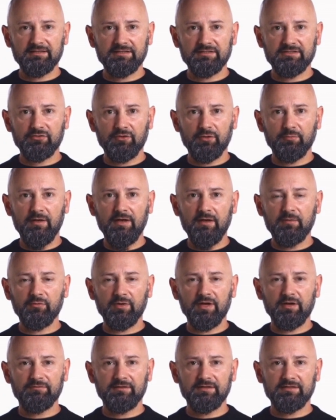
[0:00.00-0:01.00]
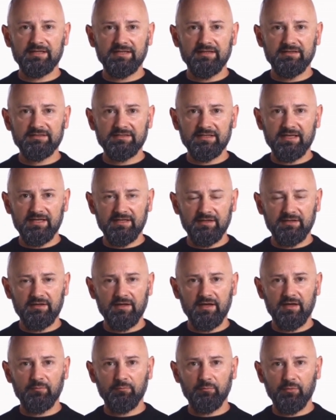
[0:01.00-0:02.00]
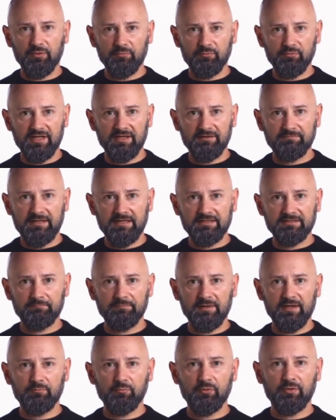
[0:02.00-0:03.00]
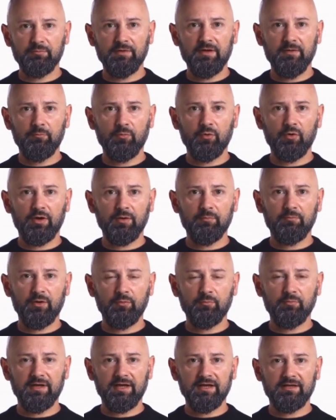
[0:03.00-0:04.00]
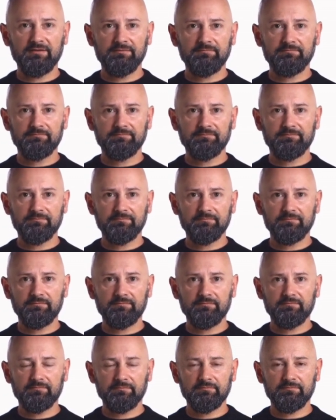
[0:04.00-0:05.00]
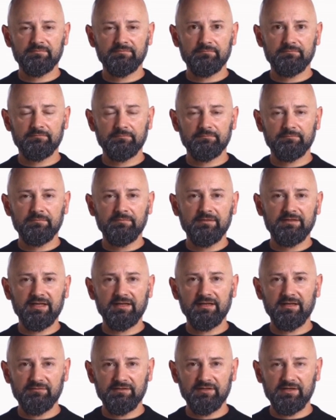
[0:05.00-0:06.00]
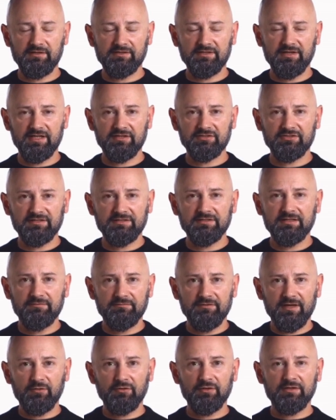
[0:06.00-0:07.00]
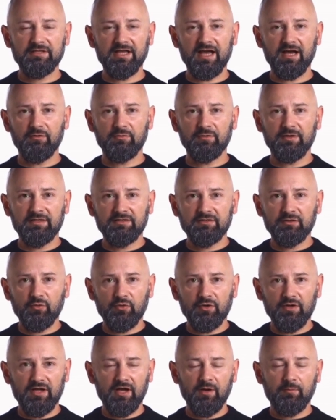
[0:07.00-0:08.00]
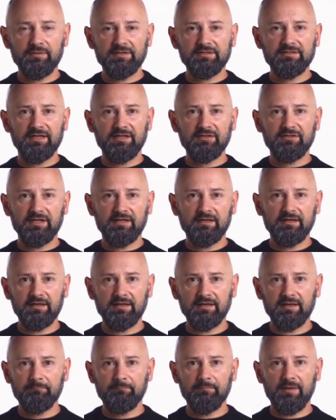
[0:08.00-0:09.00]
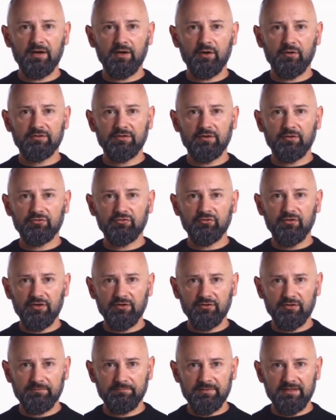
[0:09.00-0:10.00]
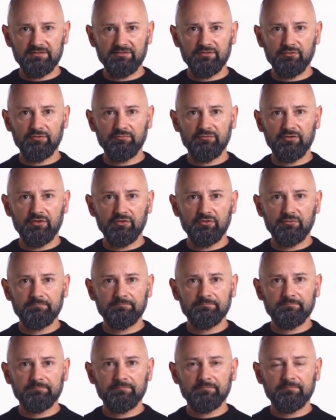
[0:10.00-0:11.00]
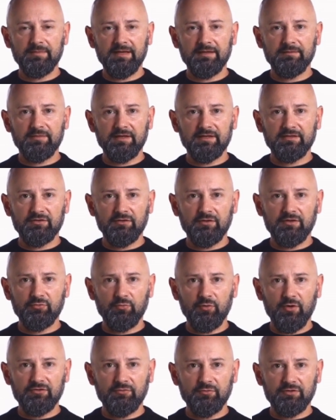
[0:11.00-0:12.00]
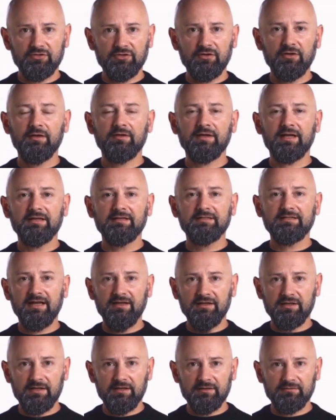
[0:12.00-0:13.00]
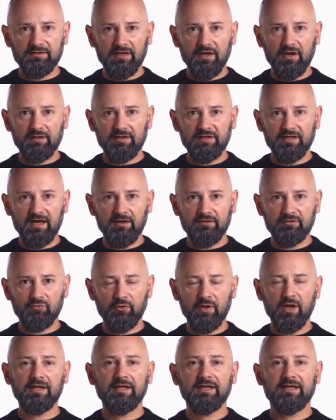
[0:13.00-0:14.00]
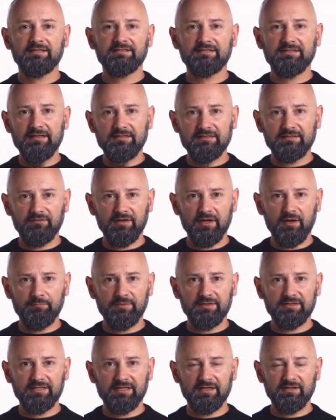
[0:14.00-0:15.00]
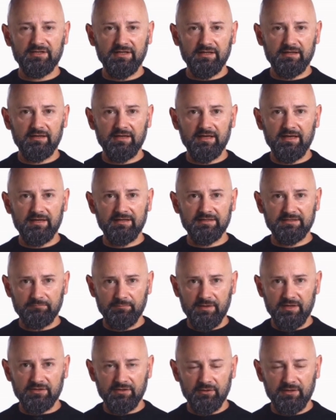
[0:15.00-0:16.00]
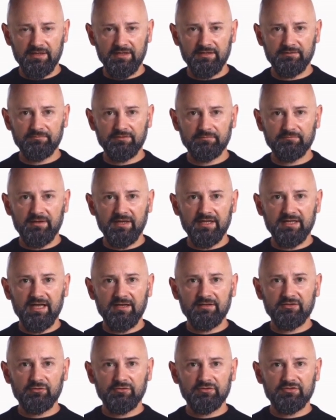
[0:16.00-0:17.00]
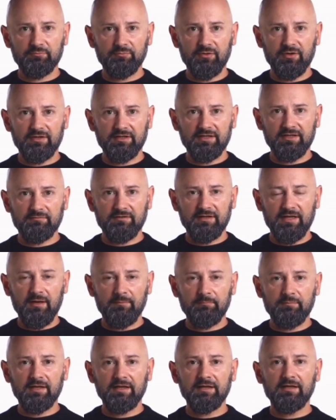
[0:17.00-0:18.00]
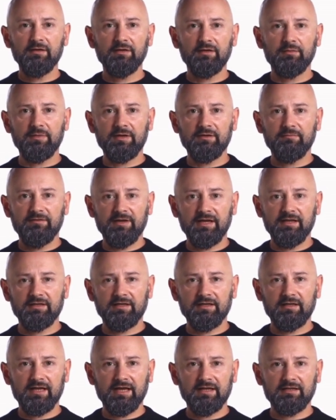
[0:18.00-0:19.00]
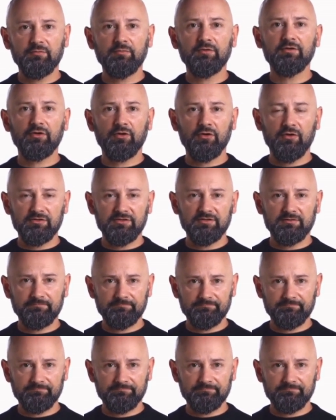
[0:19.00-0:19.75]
distributing profits at a stage when reinvestment would be more appropriate. Significant changes in founder salaries or compensation may also trigger investor review. Investors want to ensure that executives are not drawing excessive compensation, especially if the financial stability of the company could be affected as a result.